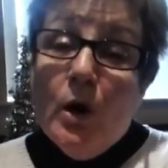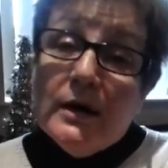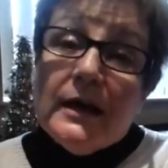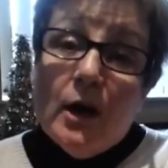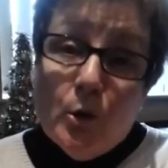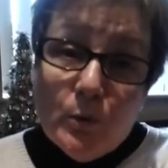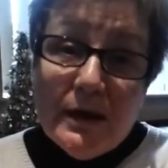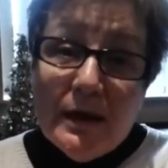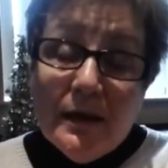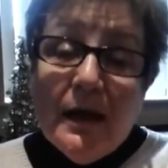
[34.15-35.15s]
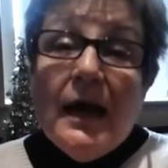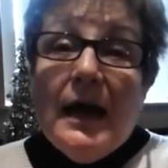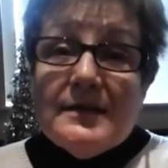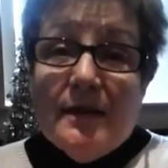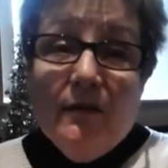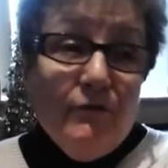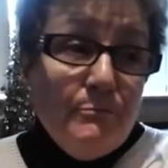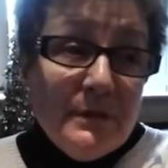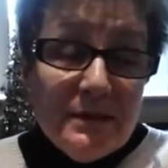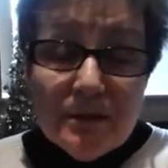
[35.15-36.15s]
what I get out of it is I
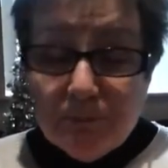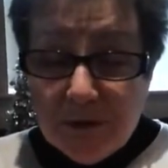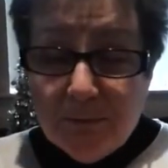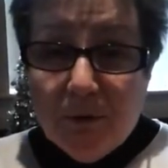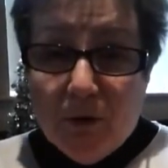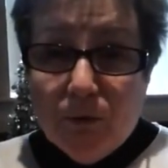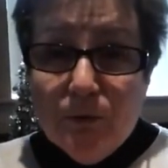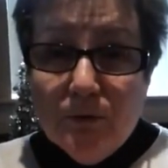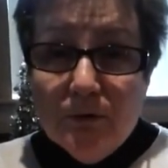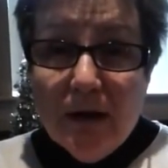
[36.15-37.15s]
love meeting the people.